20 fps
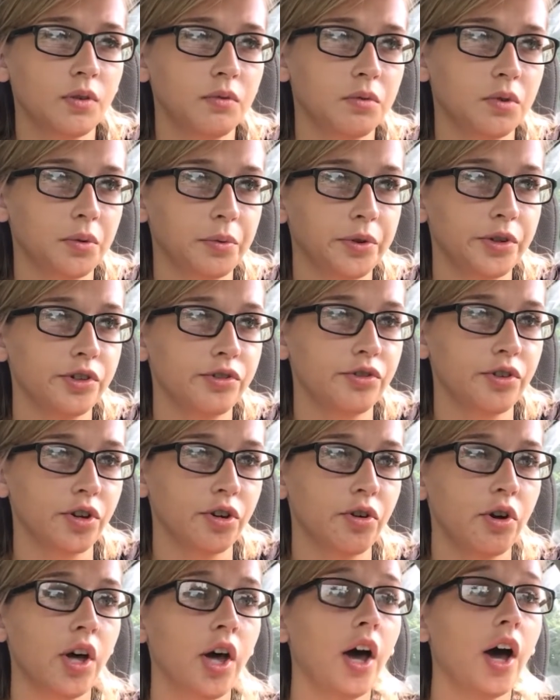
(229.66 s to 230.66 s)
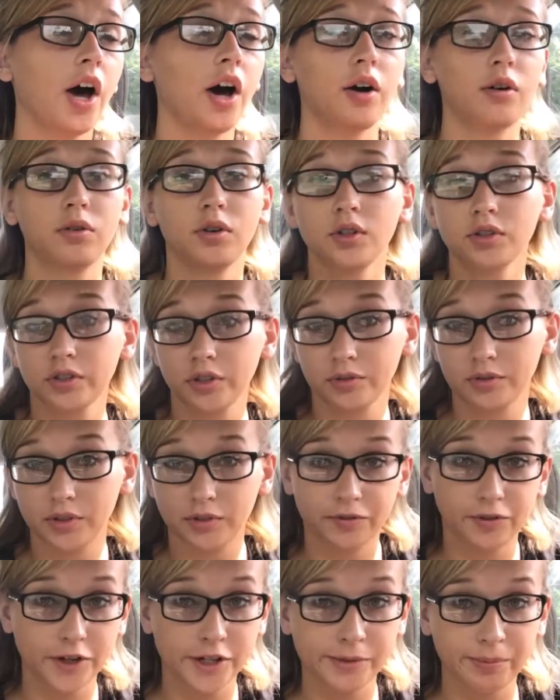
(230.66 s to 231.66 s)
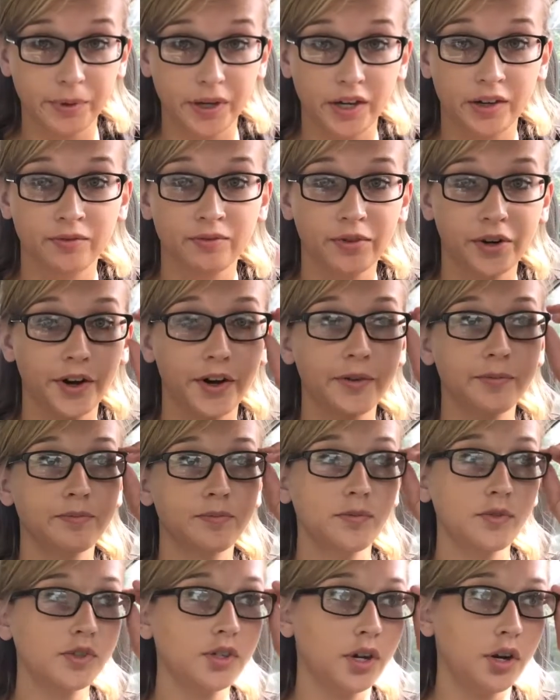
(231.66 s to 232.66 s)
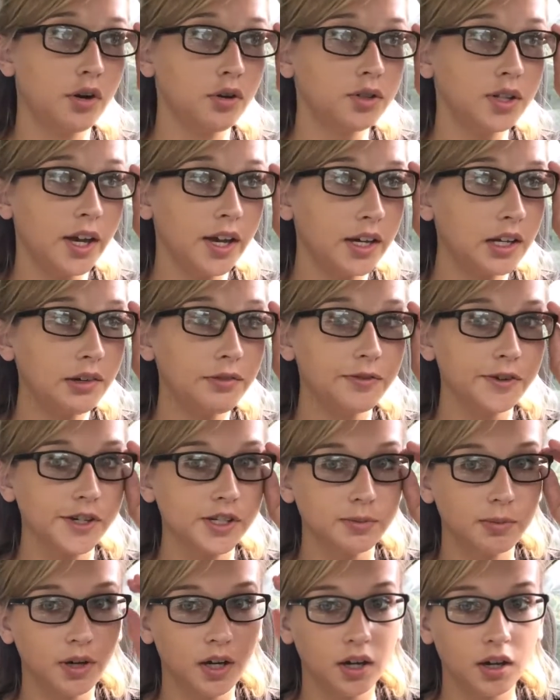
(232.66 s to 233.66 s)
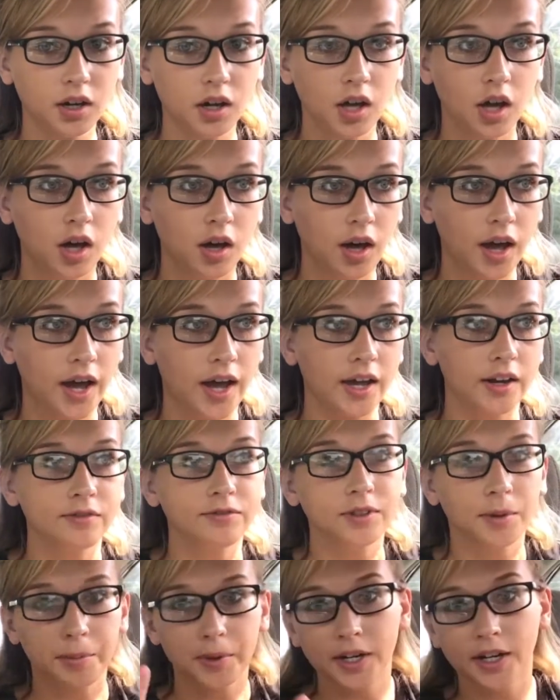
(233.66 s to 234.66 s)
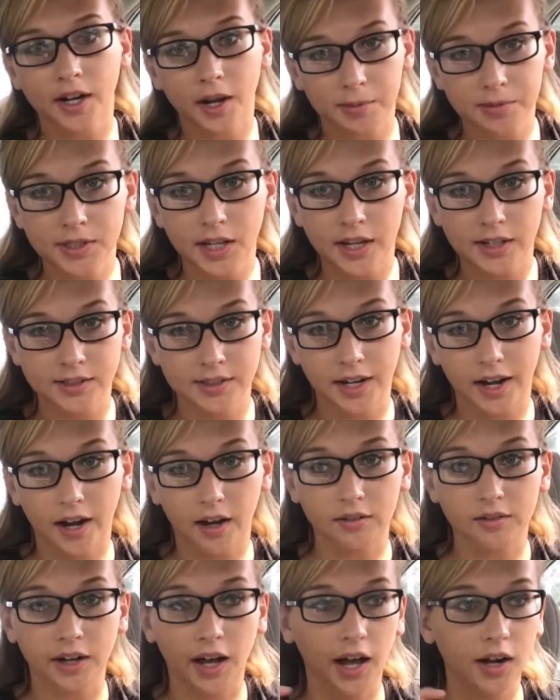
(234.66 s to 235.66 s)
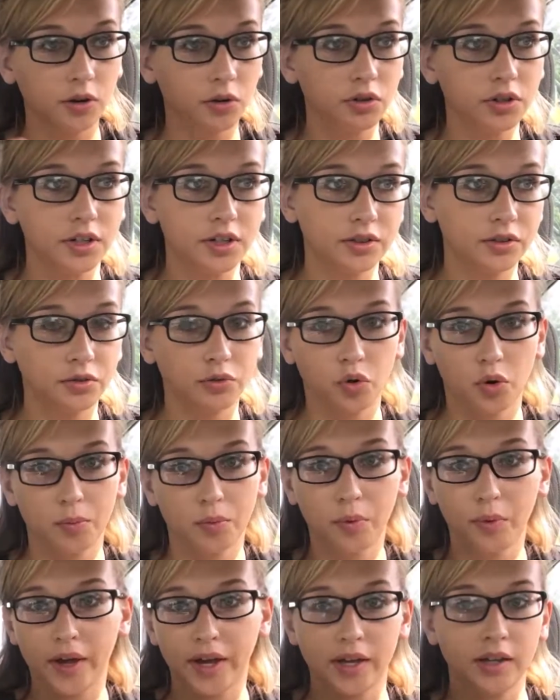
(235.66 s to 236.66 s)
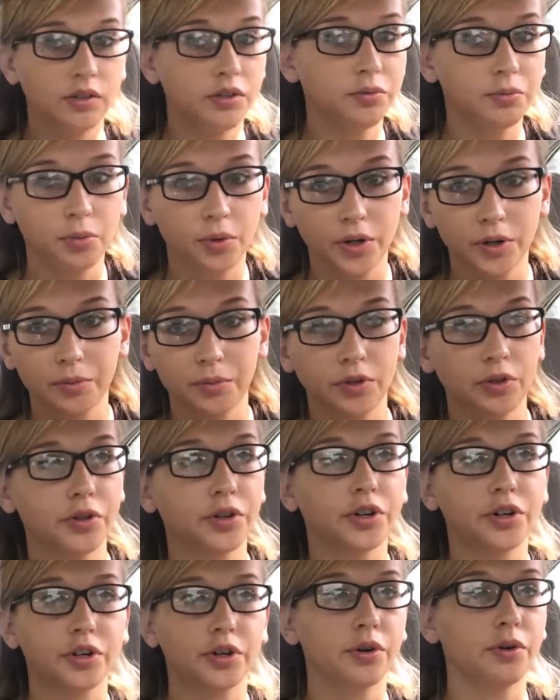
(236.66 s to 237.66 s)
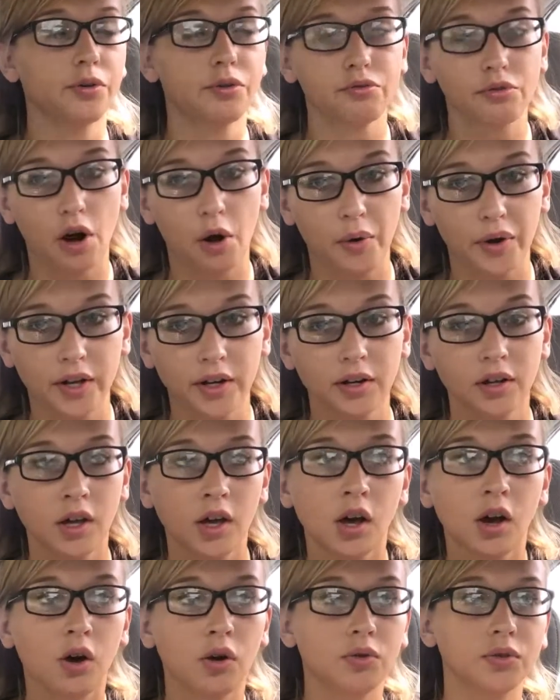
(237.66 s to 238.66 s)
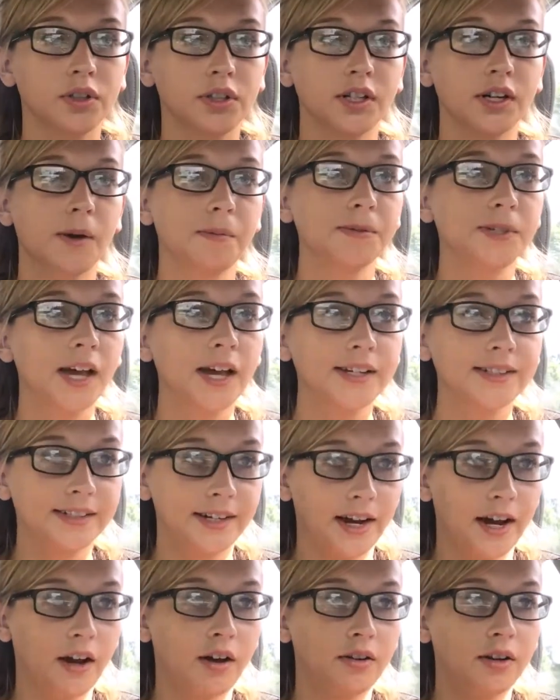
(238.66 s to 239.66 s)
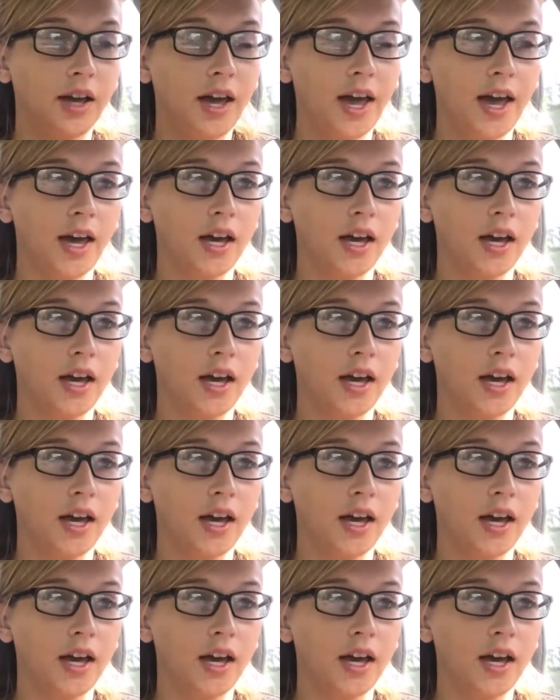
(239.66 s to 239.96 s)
what did we just do? Oh, so it was a frisbee, right? So taking a frisbee and flipping it upside down, not holding it the normal way you would when you're gonna go throw it, holding it upside down